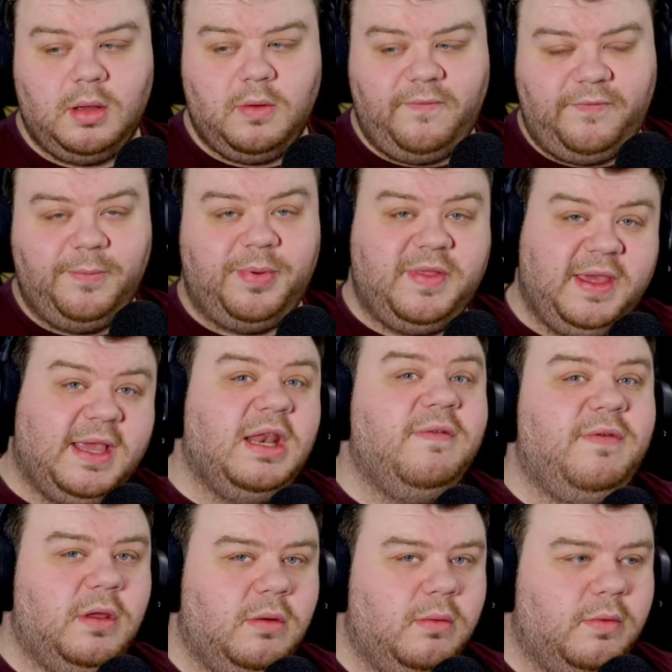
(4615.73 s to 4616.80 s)
For particular
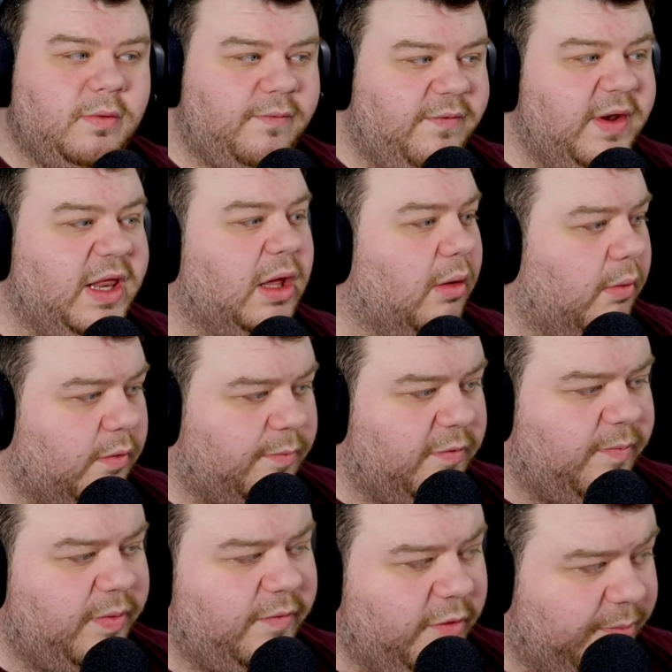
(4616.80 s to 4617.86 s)
views, videos,
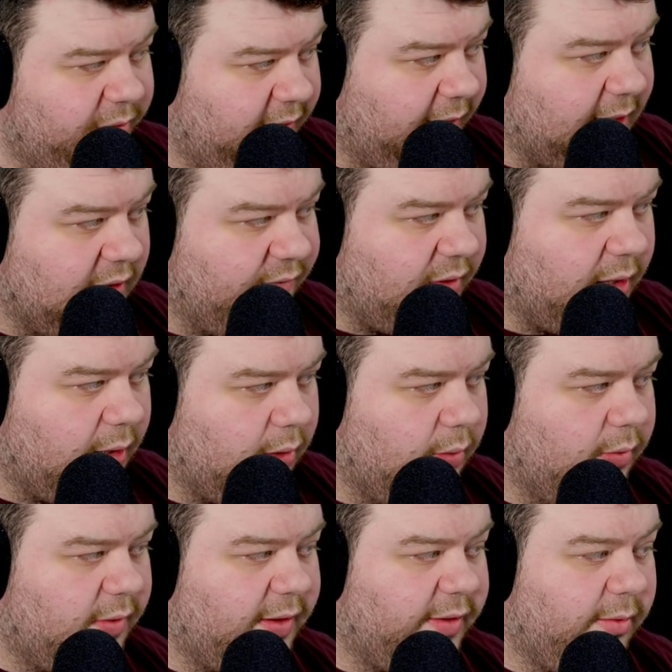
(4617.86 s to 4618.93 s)
for particular
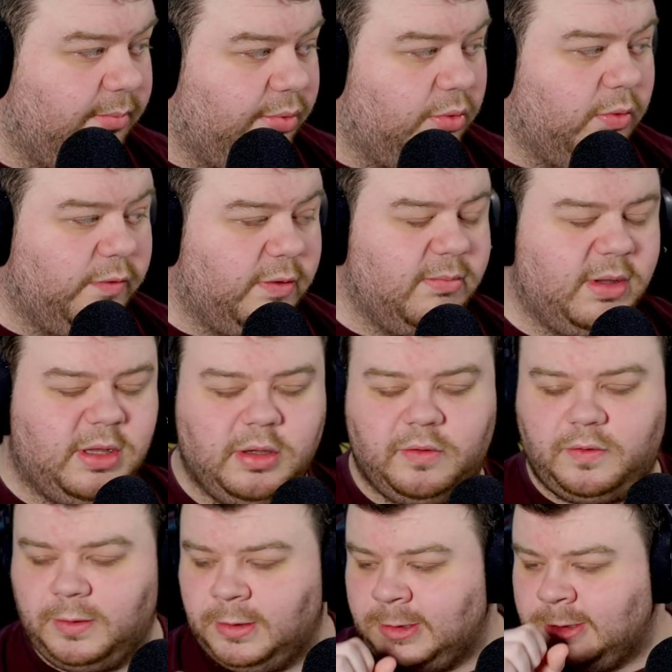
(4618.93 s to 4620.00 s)
videos, it's important because